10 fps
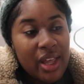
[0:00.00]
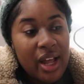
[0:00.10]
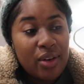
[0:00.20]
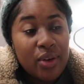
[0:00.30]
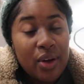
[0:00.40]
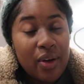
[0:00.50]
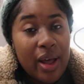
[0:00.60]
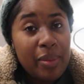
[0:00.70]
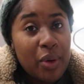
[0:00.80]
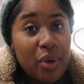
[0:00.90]
I don't know.
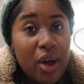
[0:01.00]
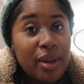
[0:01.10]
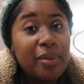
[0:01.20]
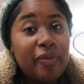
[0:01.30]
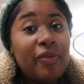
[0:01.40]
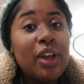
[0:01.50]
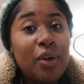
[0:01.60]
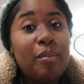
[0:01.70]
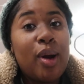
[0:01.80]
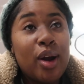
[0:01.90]
I'm gonna call them
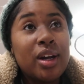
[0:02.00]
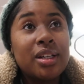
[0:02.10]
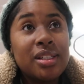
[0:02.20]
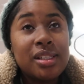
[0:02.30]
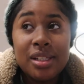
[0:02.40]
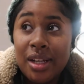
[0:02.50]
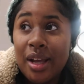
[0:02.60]
field Marcus.